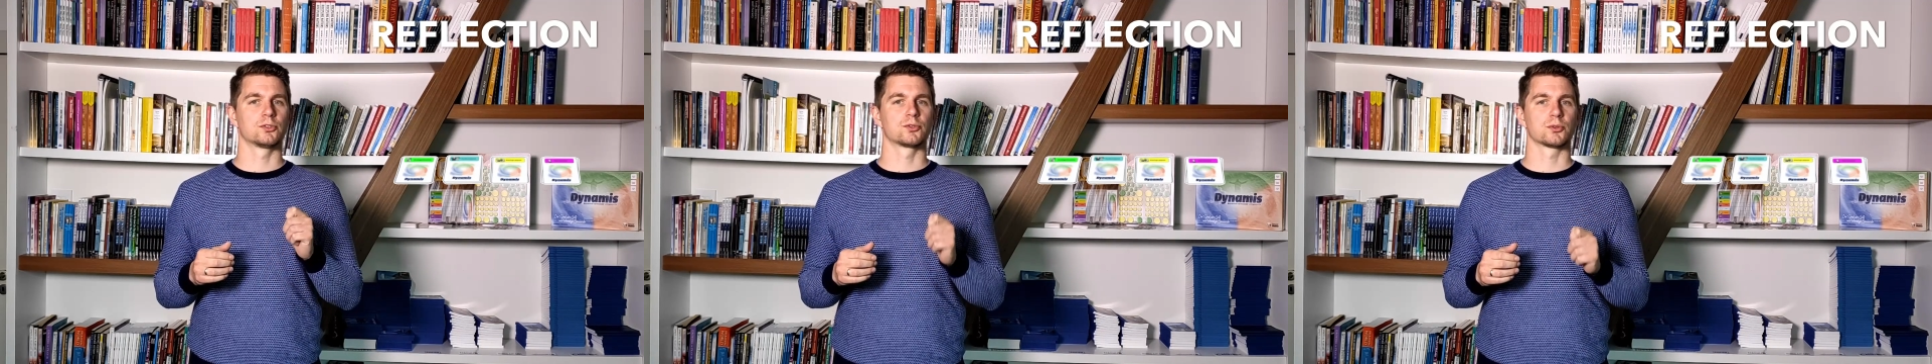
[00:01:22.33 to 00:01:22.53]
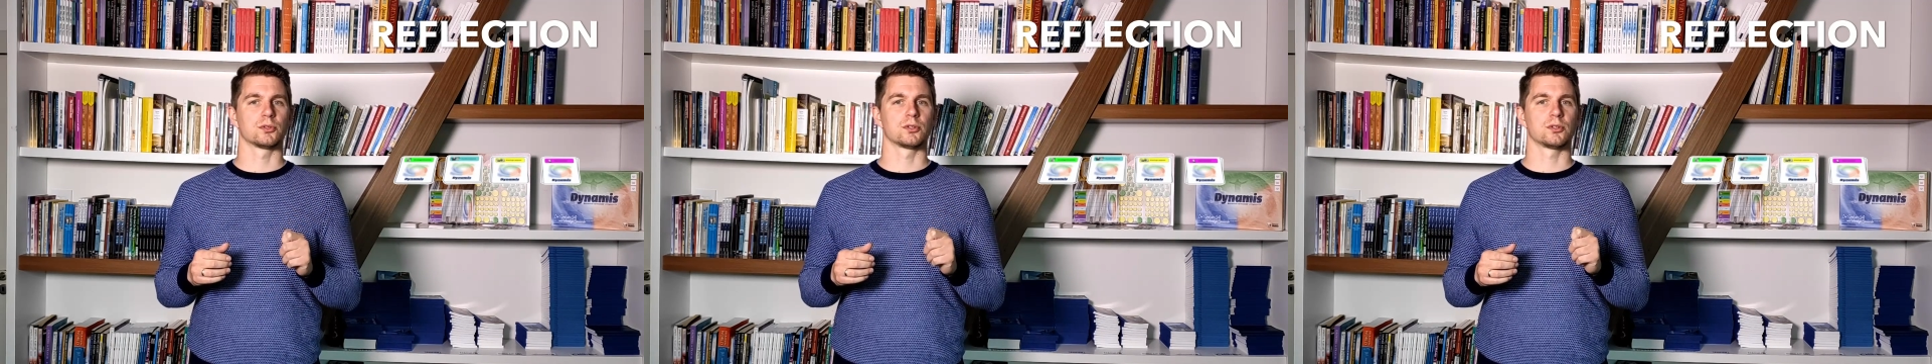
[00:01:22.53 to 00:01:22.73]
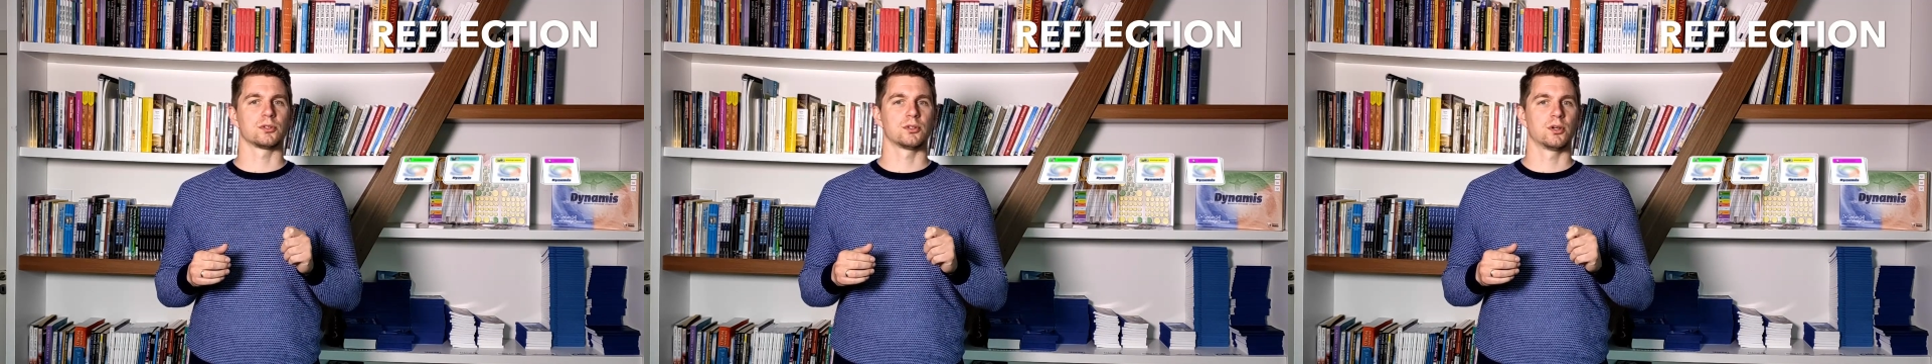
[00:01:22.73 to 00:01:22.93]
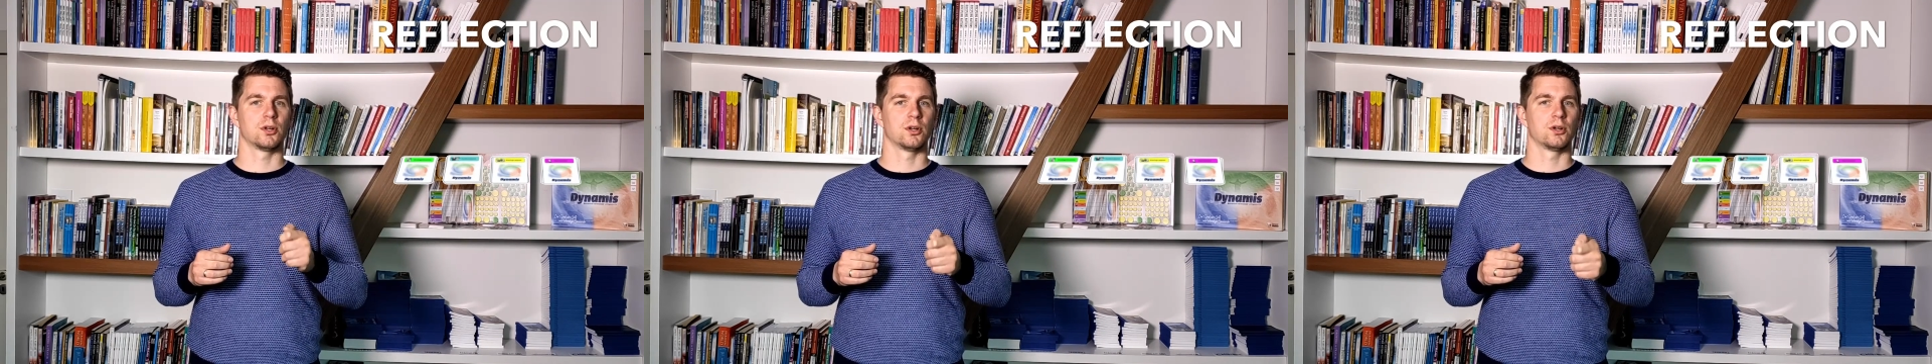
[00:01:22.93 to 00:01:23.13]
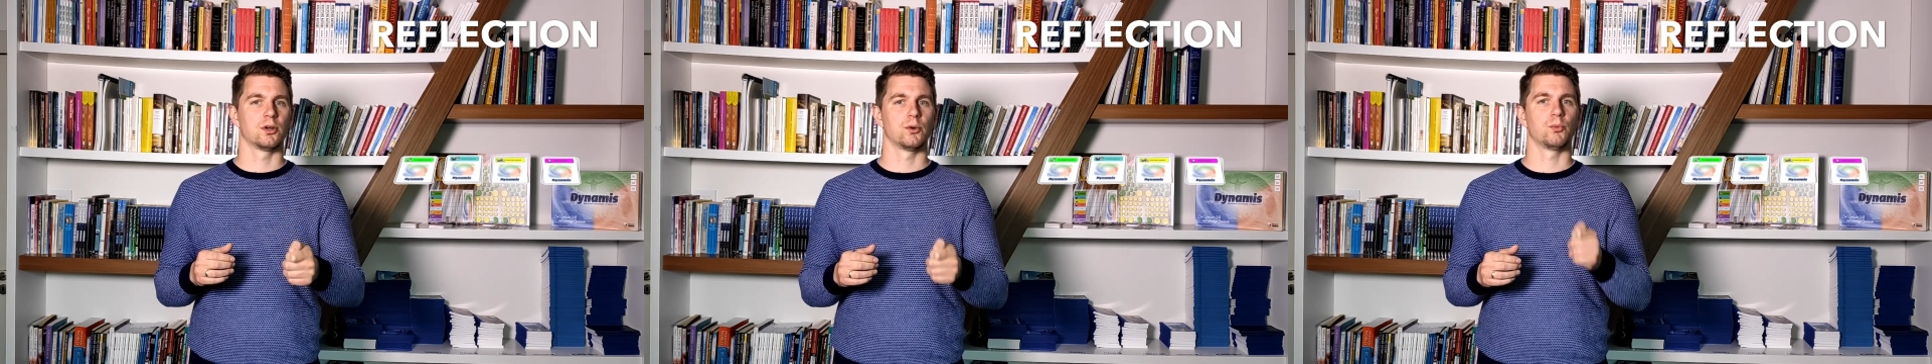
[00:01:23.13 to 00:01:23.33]
draw
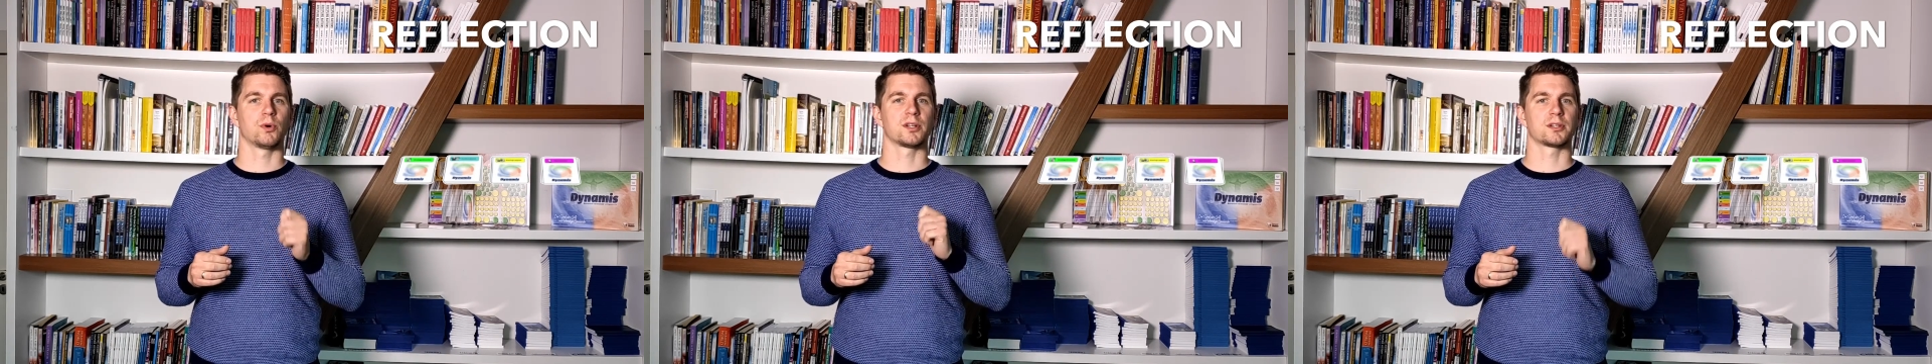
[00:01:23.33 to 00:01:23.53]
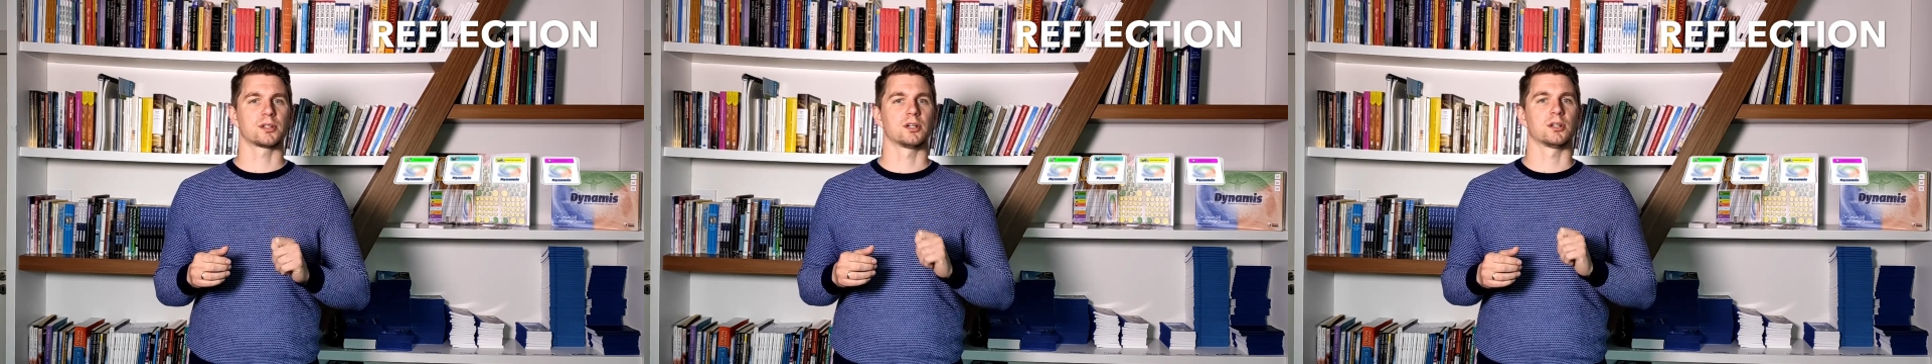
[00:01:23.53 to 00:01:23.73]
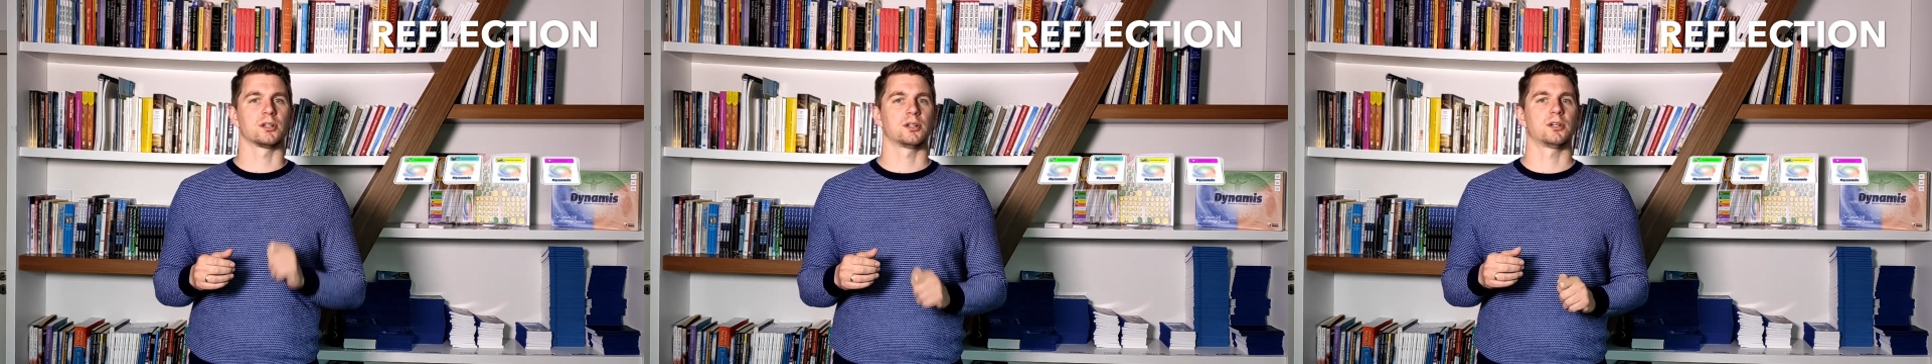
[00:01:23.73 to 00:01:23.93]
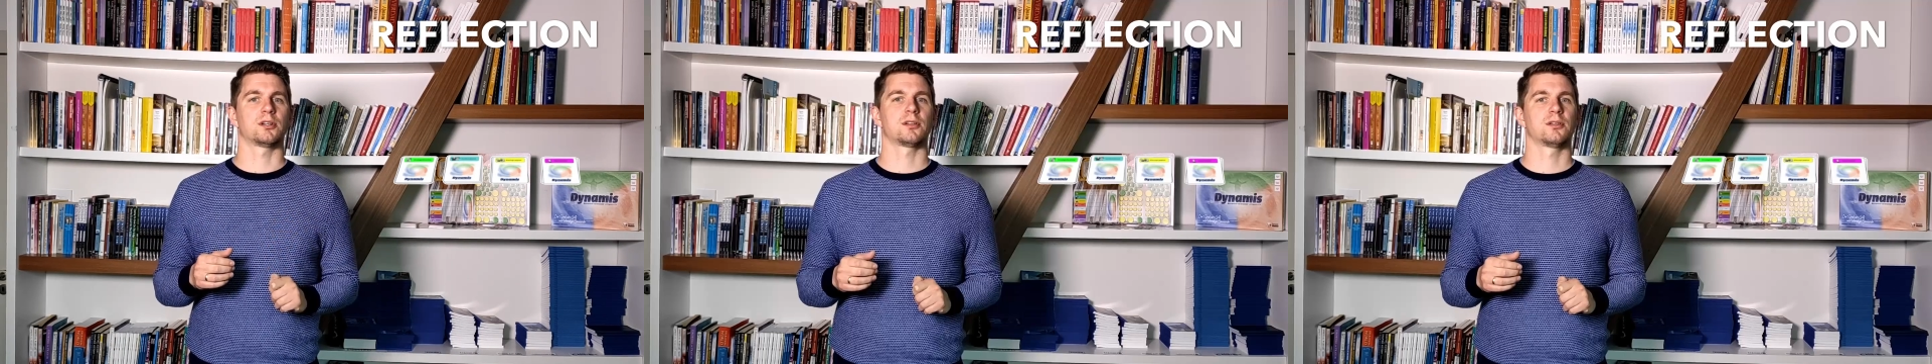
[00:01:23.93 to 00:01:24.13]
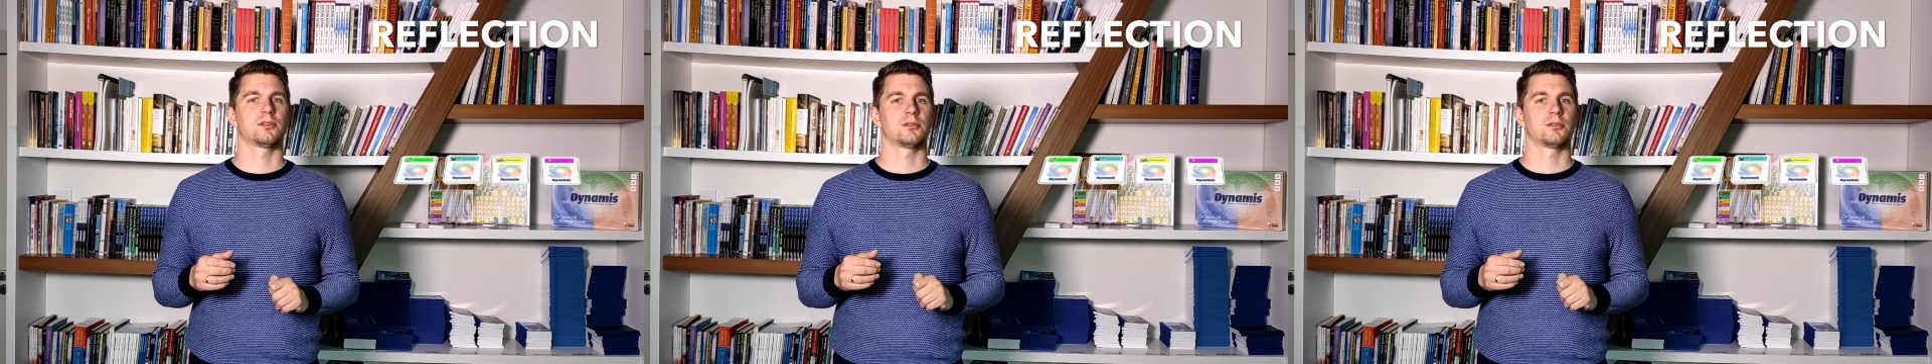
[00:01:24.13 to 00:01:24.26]
1 card.